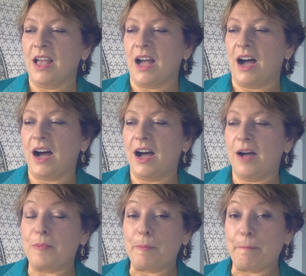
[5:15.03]

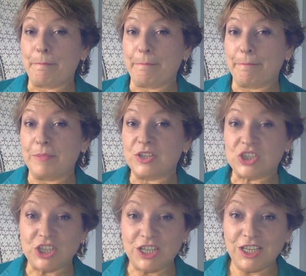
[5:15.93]
Um,
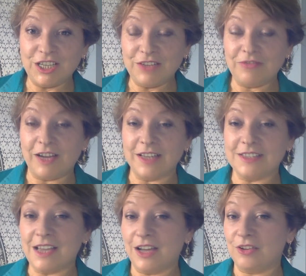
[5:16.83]
she
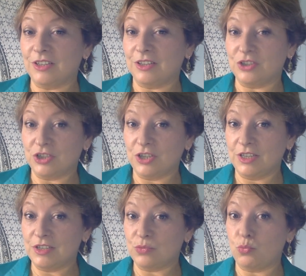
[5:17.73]
finds out that
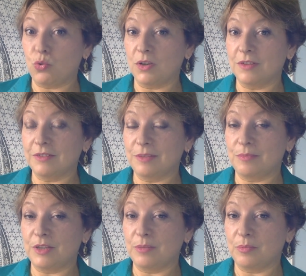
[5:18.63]
she's one of the
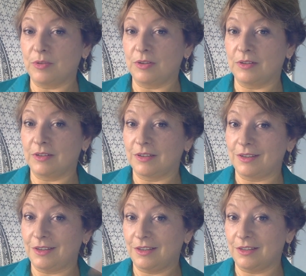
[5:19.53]
people
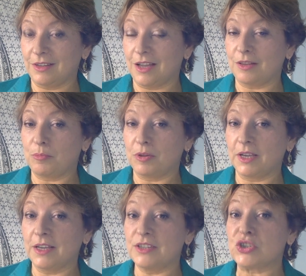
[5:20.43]
in that
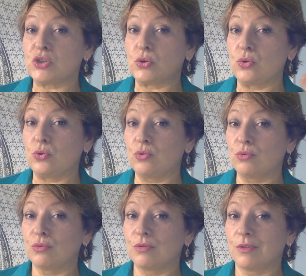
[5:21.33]
place who
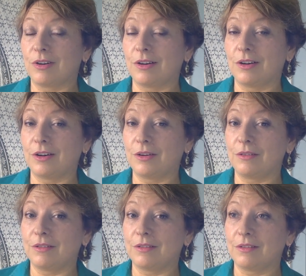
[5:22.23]
uh,
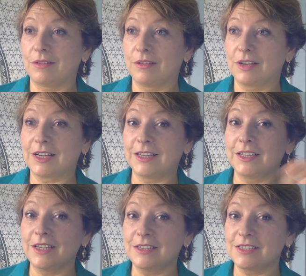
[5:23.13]

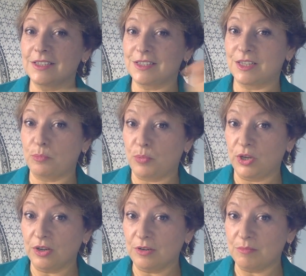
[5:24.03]
cleanses the
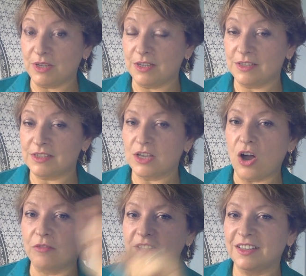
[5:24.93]
pyramids
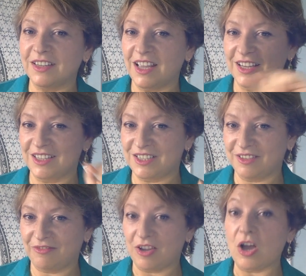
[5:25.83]
of the
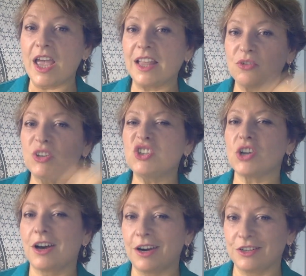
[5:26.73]
negative and
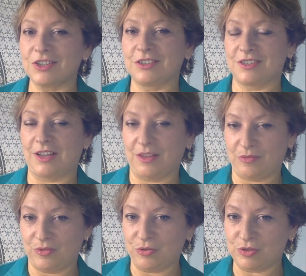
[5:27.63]
recharges
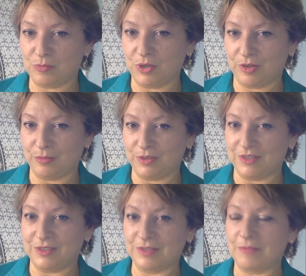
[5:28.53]
those
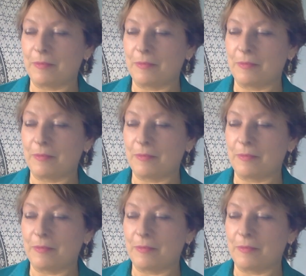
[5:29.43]
pyramids.